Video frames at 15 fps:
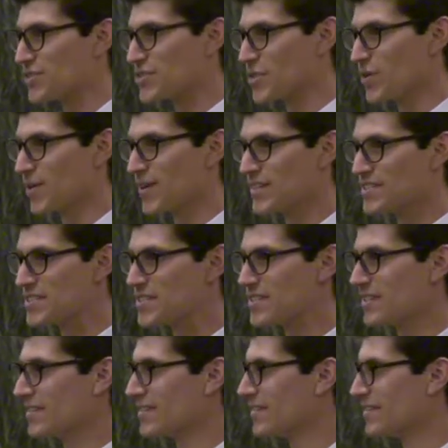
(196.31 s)
stories
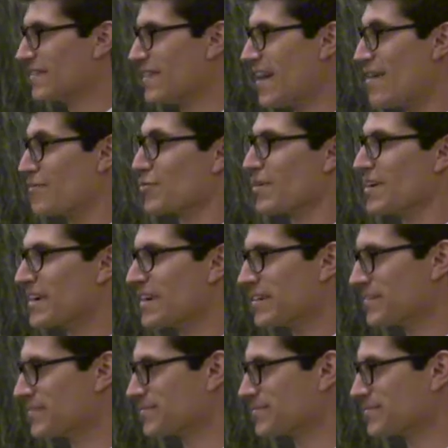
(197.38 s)
ever written.